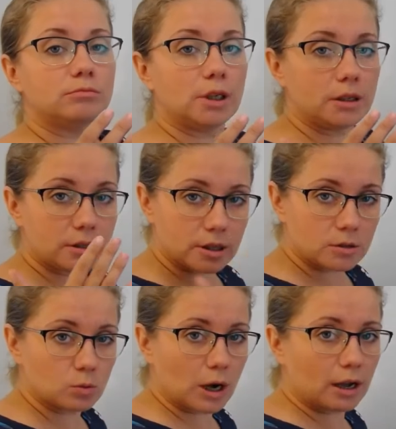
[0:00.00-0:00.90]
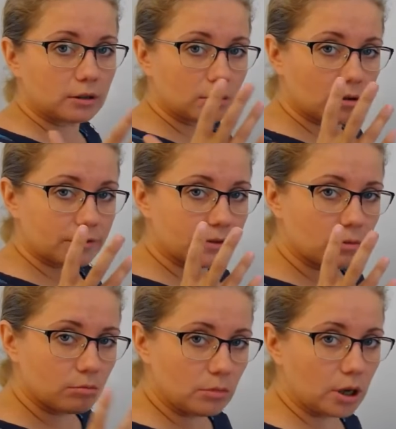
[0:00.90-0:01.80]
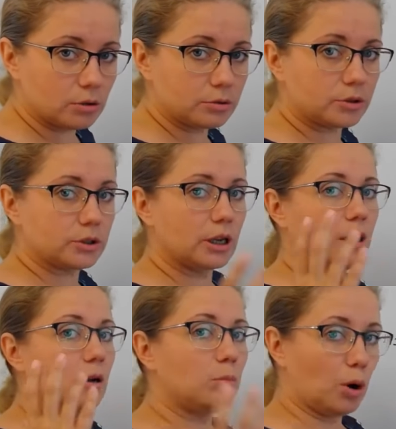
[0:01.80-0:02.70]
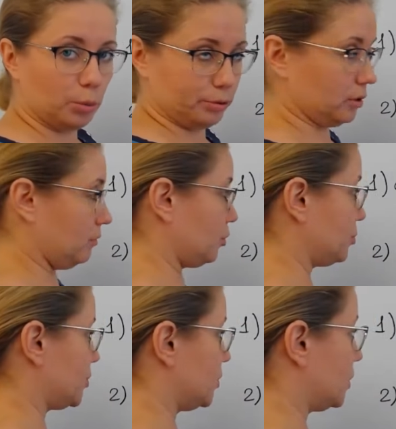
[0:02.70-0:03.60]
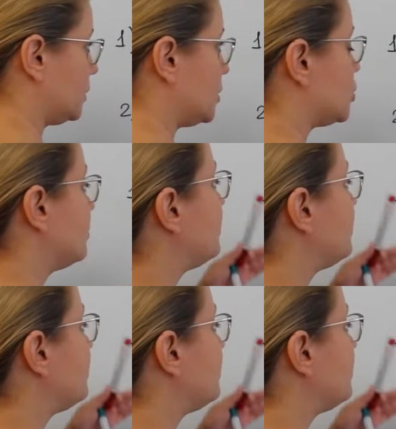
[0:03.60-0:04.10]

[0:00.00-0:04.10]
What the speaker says: It is one of the most popular verbs in English.